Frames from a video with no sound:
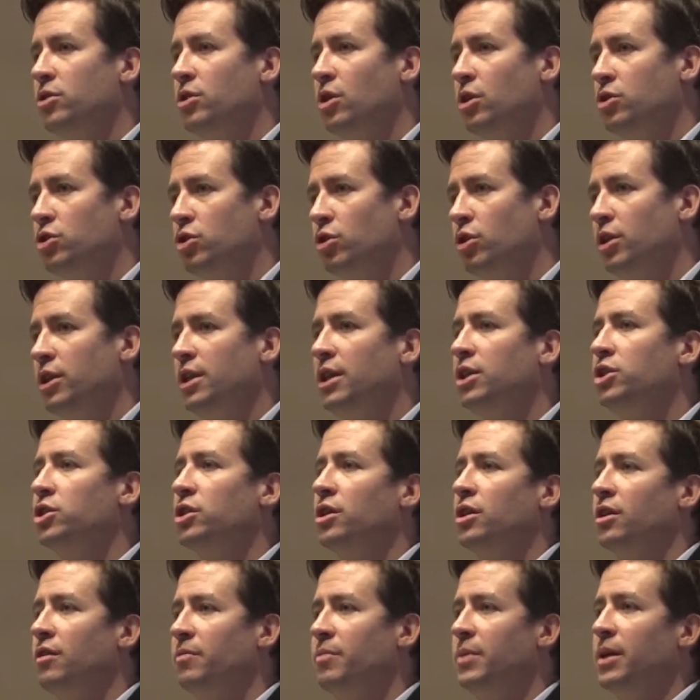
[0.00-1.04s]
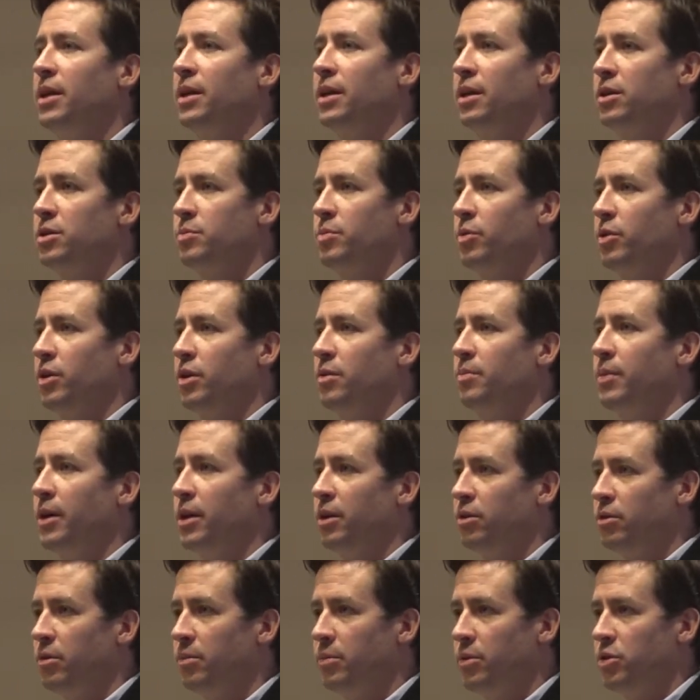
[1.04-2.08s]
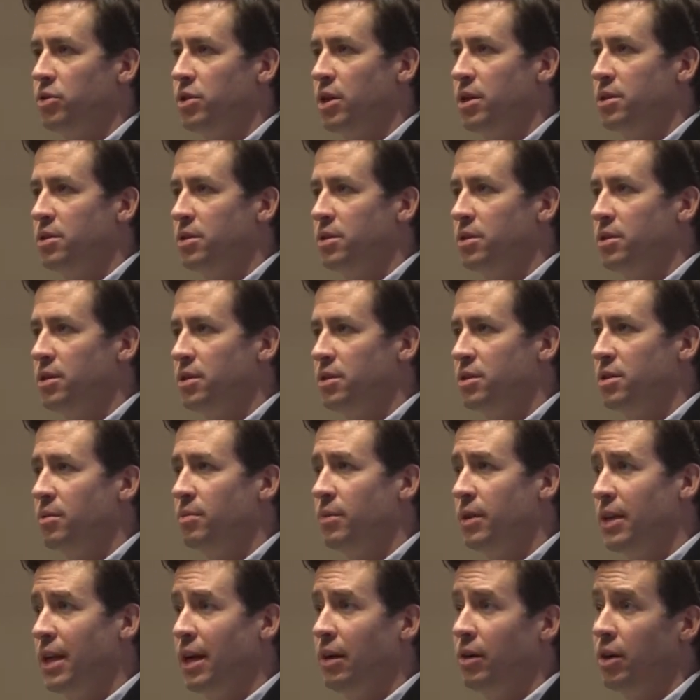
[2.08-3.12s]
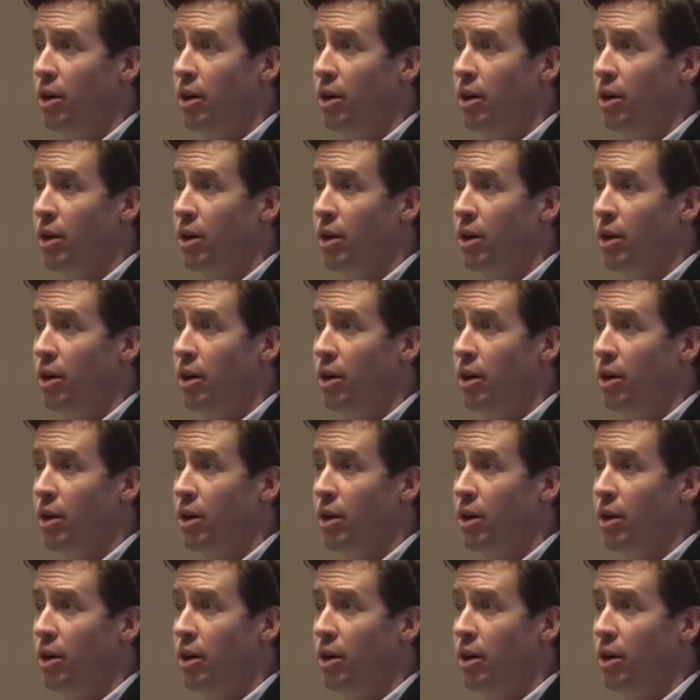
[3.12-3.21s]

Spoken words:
a tradition of being exploited by the criminal justice system, and now